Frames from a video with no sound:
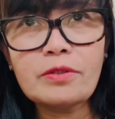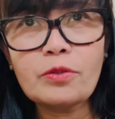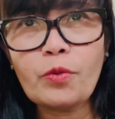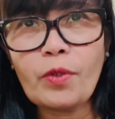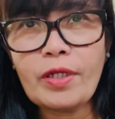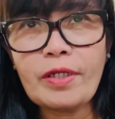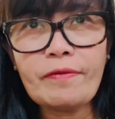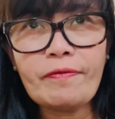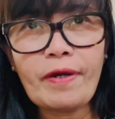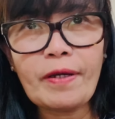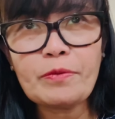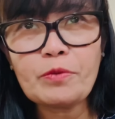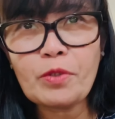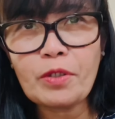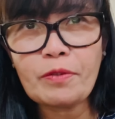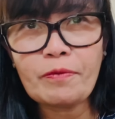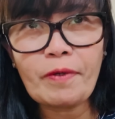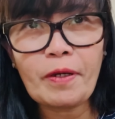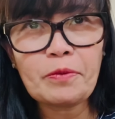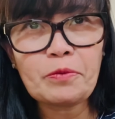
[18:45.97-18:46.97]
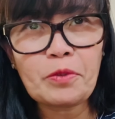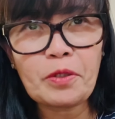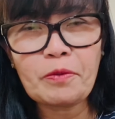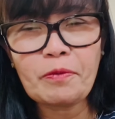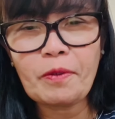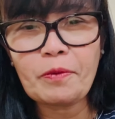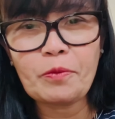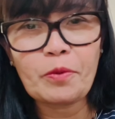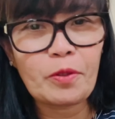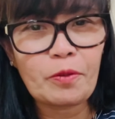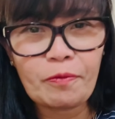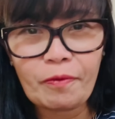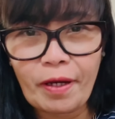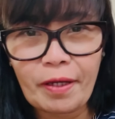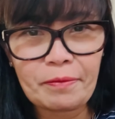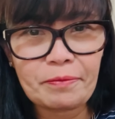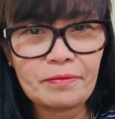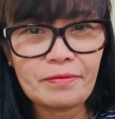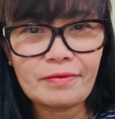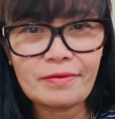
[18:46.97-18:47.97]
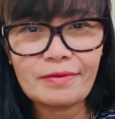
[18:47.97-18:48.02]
25 25 25 25,